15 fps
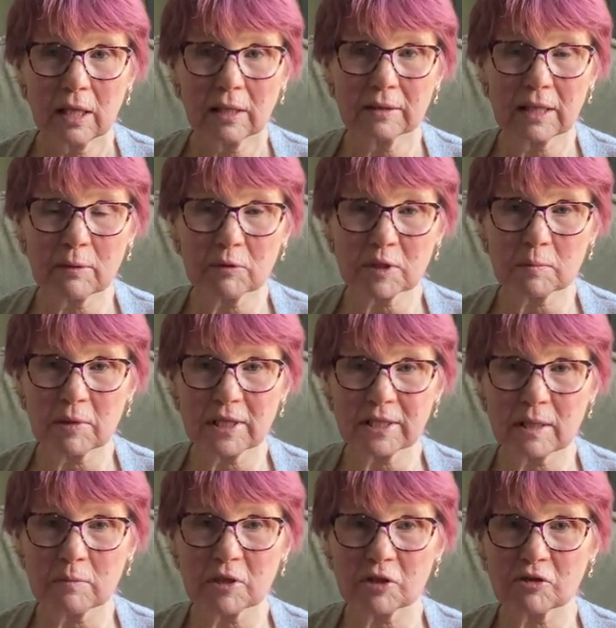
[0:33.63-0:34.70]
And that was my
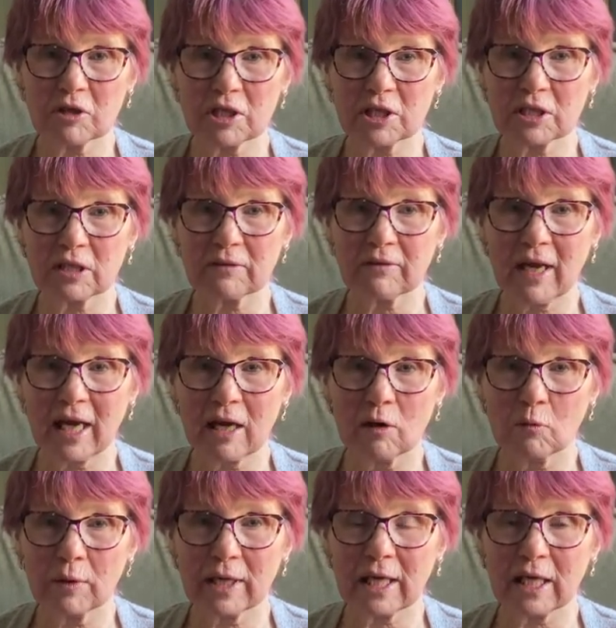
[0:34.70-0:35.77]
demonstration of
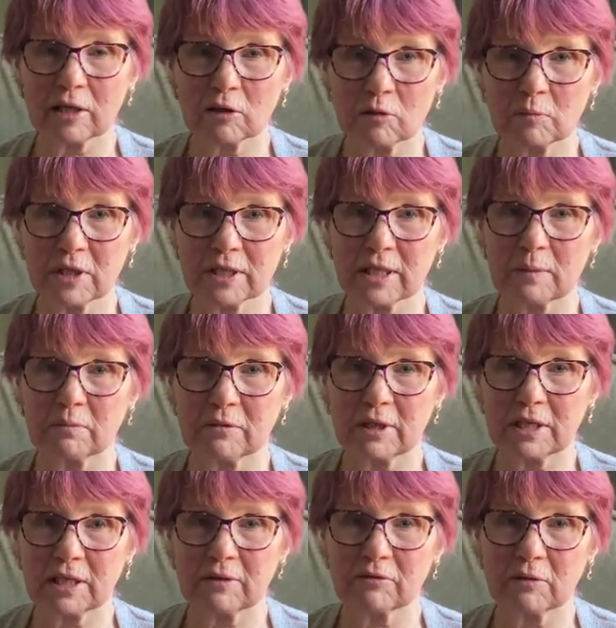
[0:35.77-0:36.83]
how we cannot be
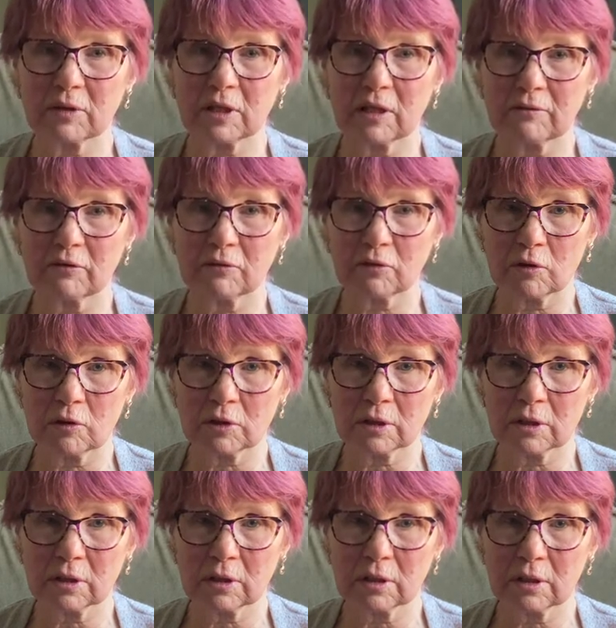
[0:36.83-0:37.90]
separated from the love of God.
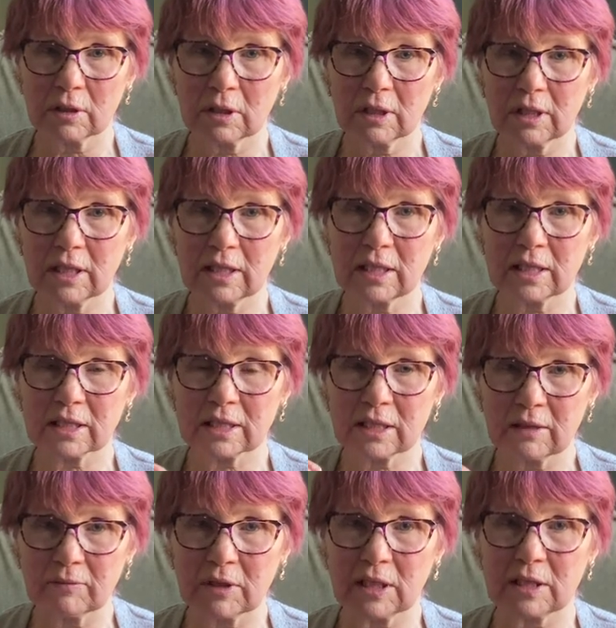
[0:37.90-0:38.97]
He has
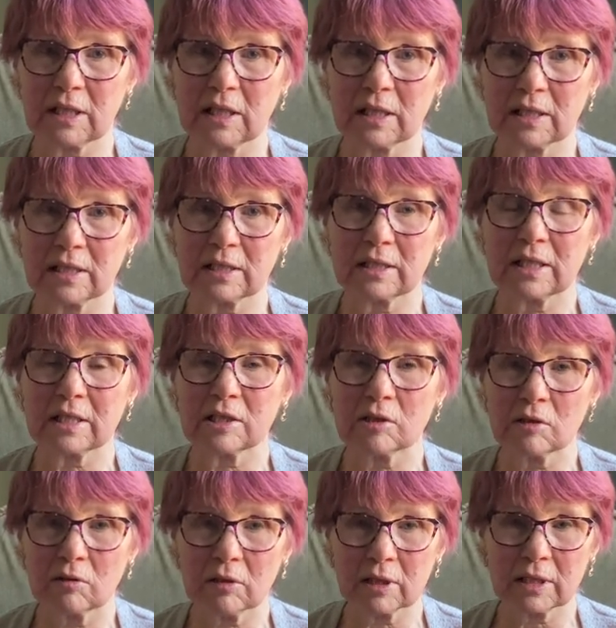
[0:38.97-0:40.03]
given it to us and he's
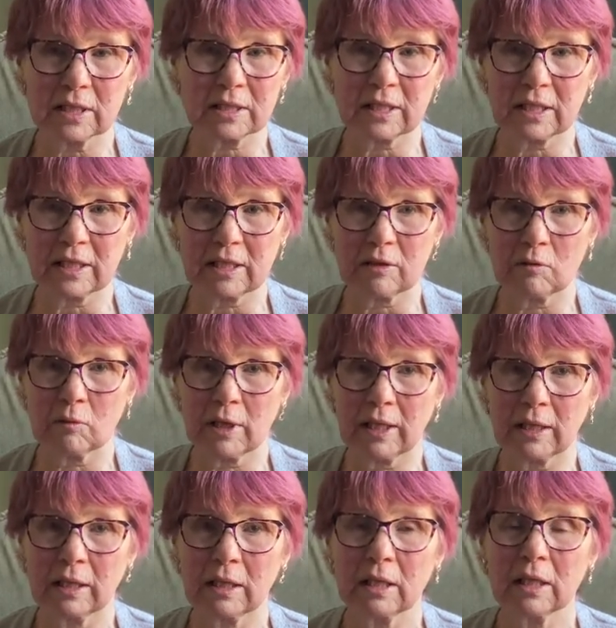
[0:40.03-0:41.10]
not going to take it
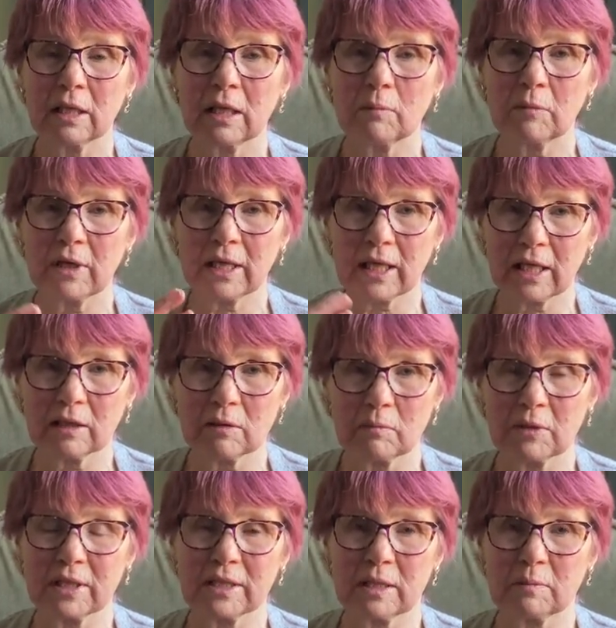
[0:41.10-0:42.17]
away, and we
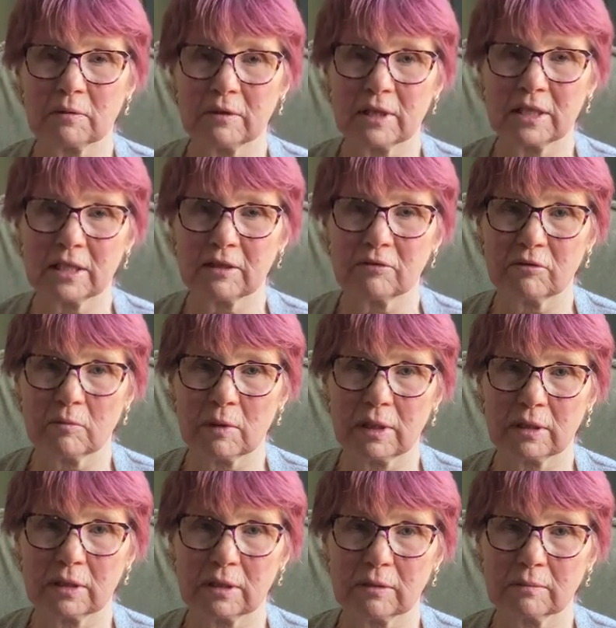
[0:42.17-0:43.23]
cannot be separated from
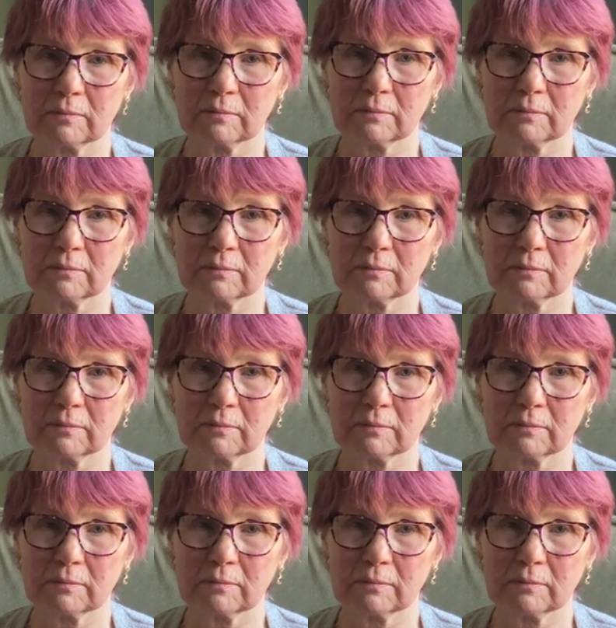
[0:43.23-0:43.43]
it.